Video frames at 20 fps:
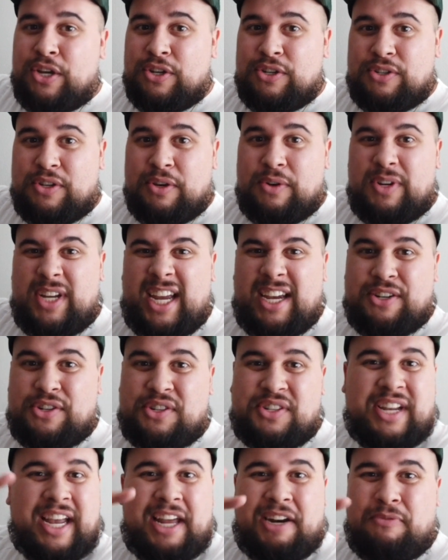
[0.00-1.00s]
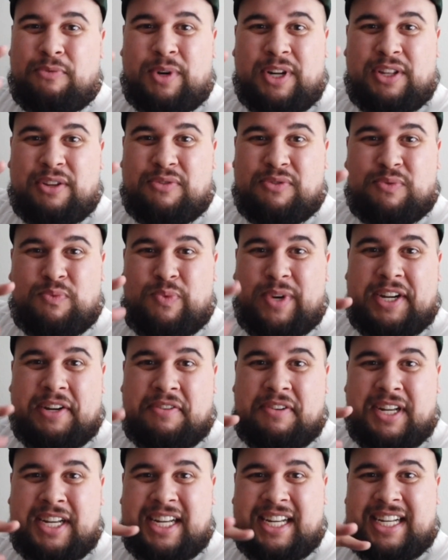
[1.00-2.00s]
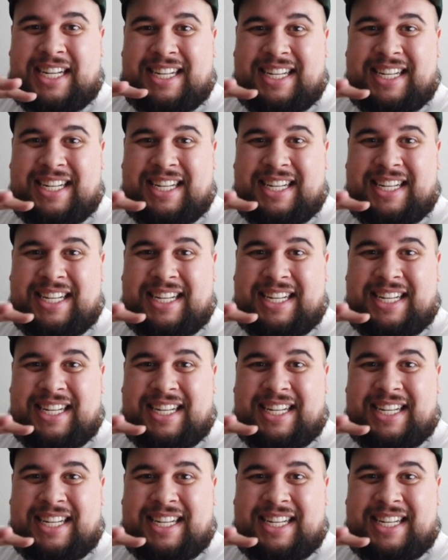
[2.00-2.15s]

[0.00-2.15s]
So, yeah, it's just kind of one of those weird